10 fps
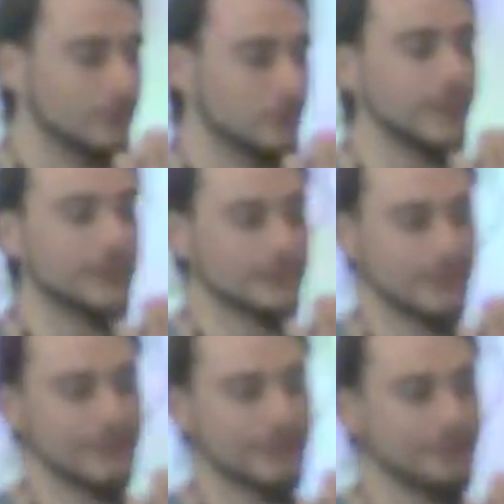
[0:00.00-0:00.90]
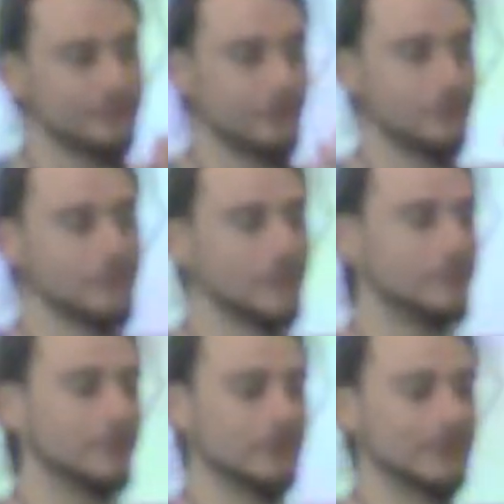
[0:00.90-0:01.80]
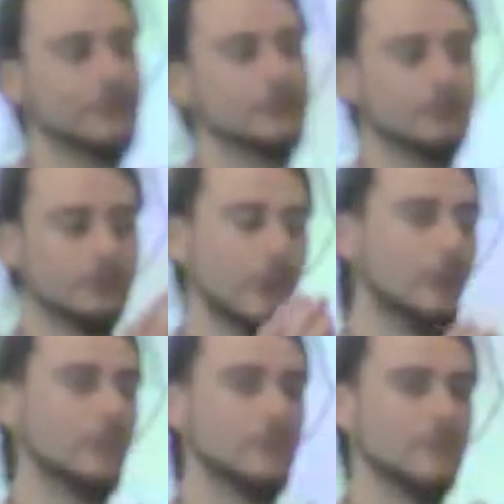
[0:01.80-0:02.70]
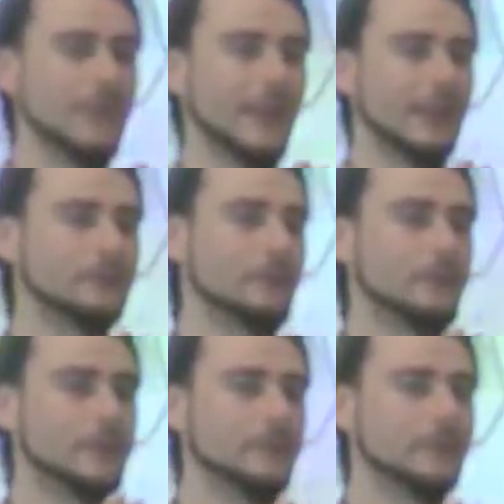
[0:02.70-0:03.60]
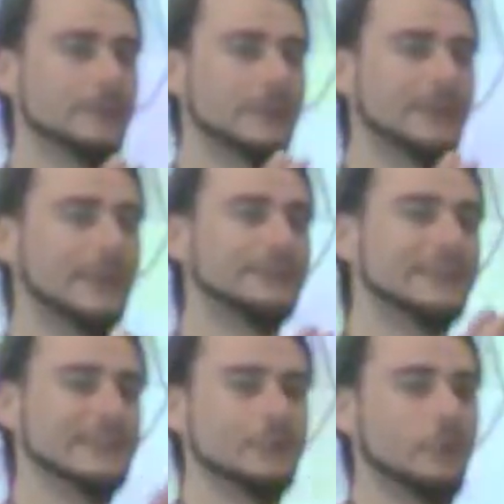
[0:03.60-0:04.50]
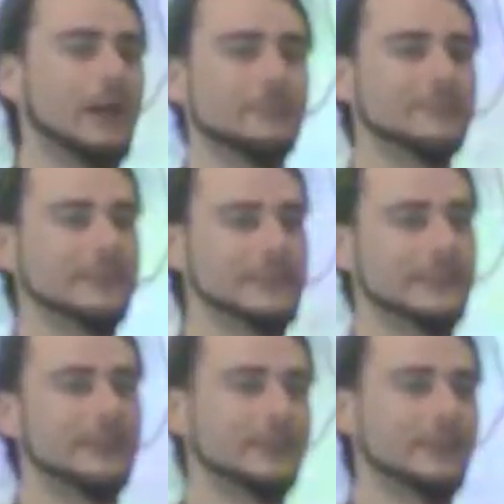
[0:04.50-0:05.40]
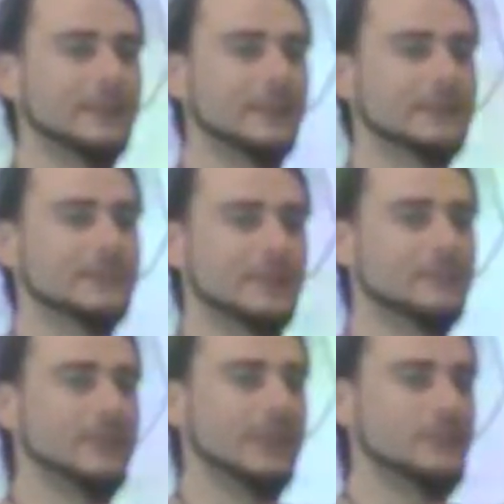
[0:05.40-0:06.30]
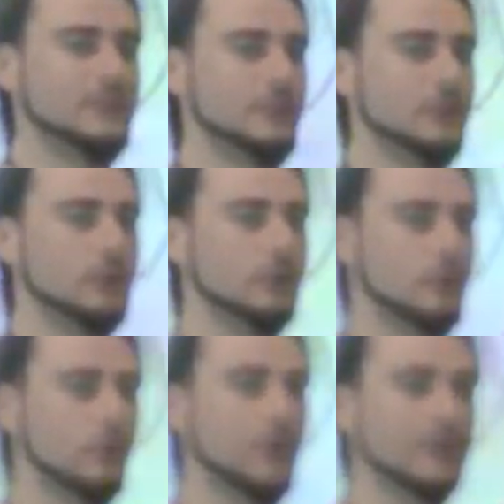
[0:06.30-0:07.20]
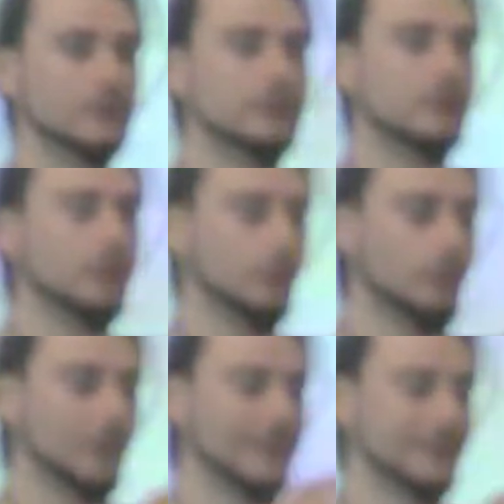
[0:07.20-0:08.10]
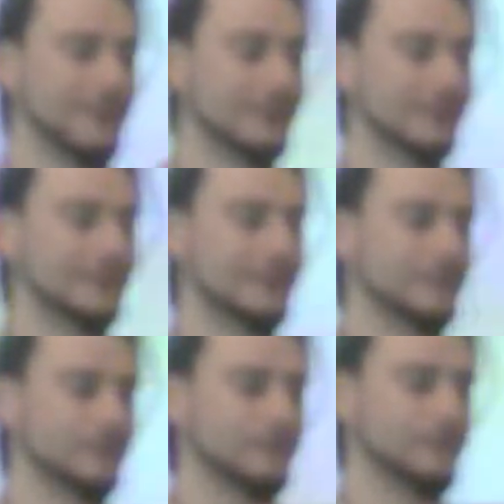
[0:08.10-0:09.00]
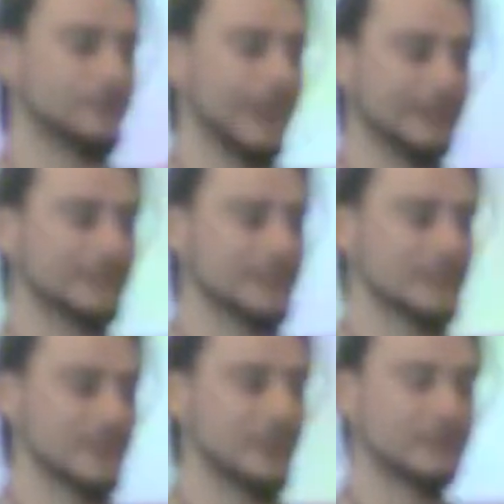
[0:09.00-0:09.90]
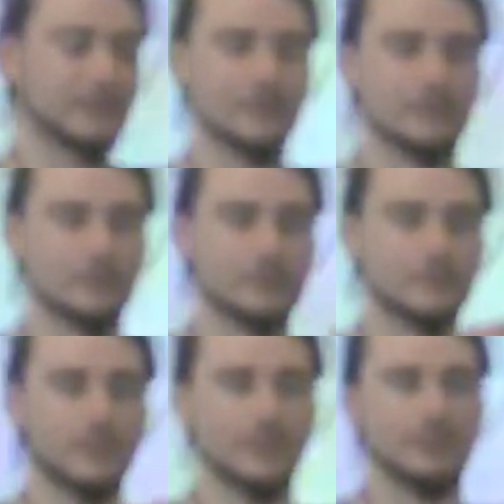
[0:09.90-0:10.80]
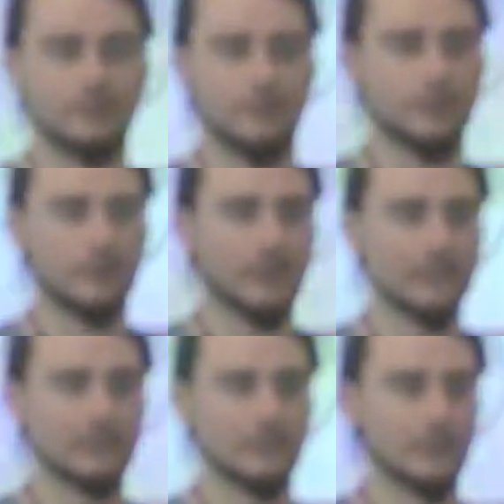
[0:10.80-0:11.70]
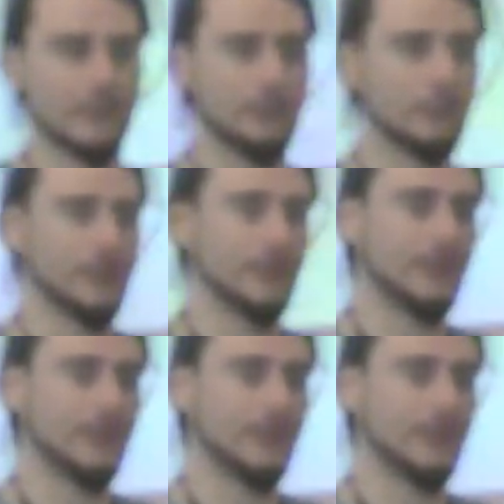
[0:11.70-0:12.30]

real data from people that you know and from people that can describe their data. Sometimes you, you, you want to know what are their patterns, are the results meaningful or not, so then you can